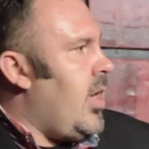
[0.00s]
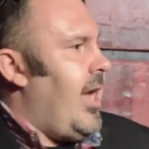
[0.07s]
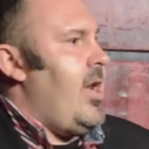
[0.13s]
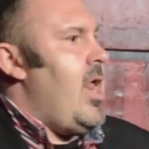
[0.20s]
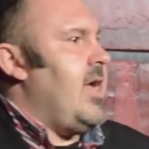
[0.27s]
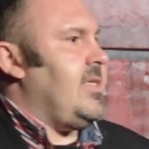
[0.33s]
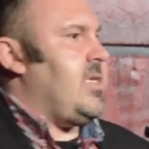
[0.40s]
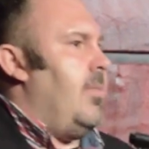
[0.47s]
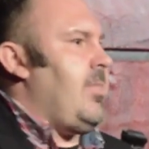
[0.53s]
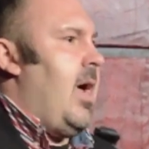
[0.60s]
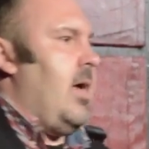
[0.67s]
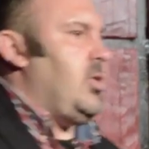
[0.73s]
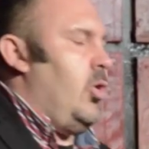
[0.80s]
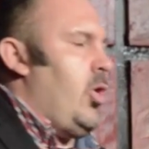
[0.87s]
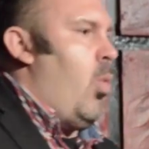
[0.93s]
And you know,
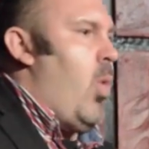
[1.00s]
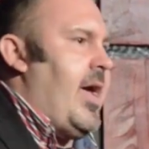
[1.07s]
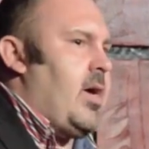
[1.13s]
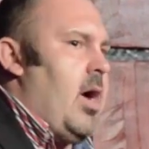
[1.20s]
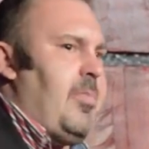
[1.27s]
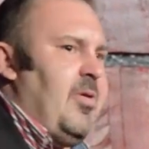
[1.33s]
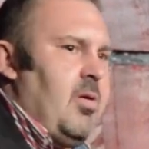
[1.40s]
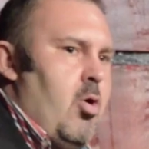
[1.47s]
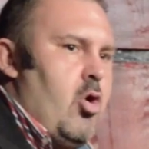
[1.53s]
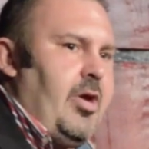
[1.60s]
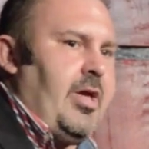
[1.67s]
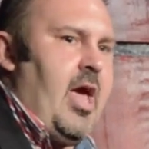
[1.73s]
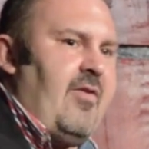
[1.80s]
sometimes when you wake up in the morning,